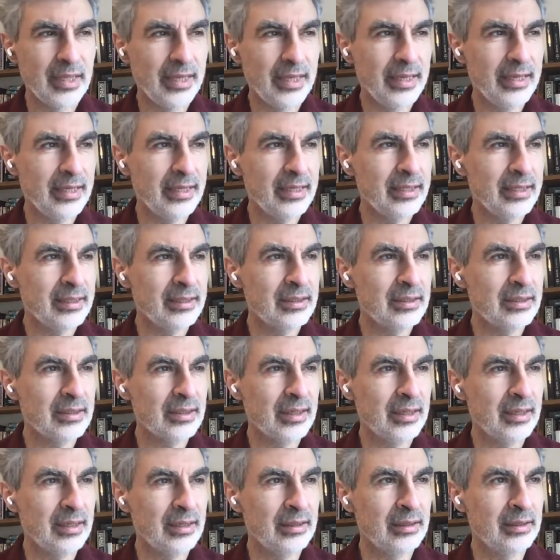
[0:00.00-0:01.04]
and,
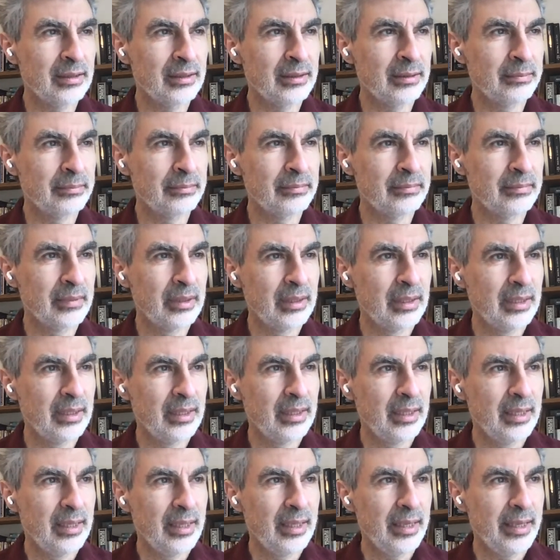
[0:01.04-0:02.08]
um,
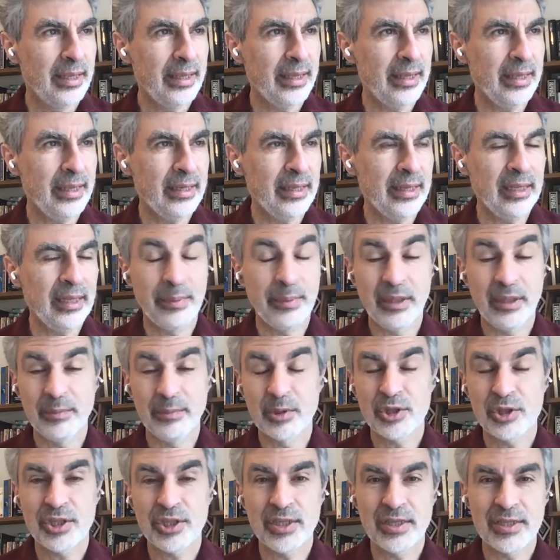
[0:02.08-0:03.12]
and, and build
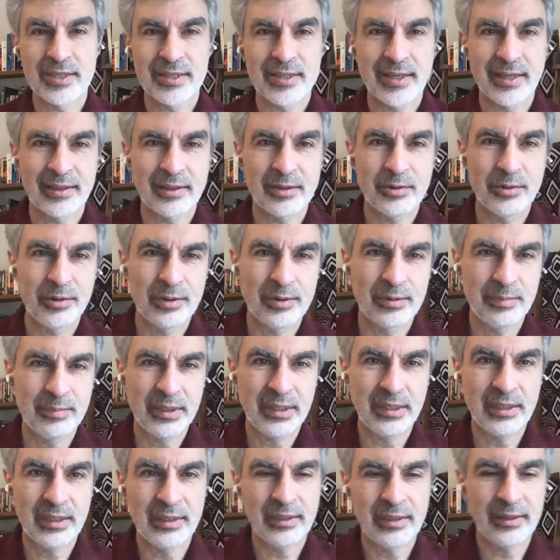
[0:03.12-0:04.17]
machines that could
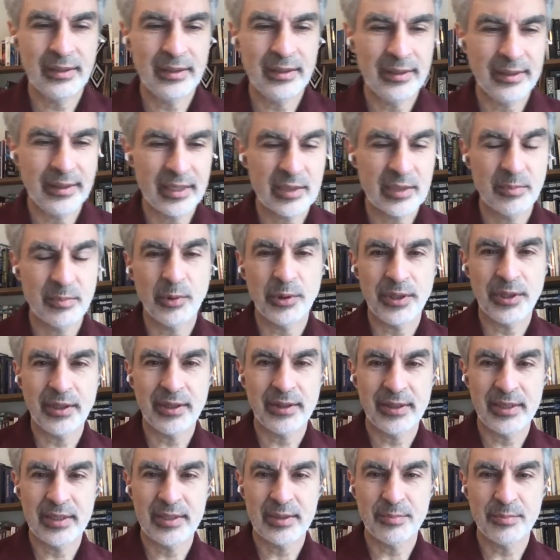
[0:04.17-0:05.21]
be
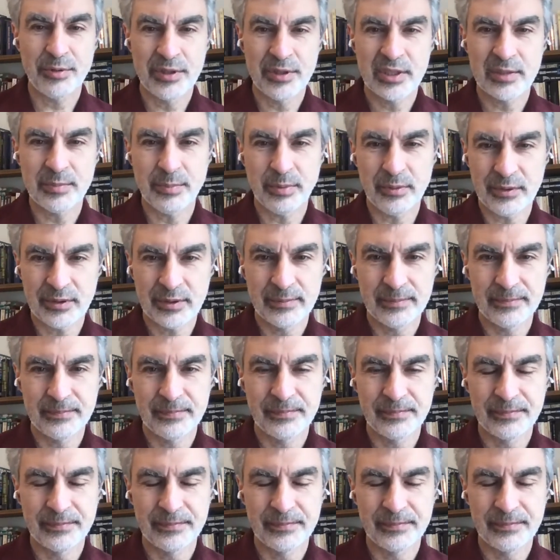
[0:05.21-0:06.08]
exploiting these principles.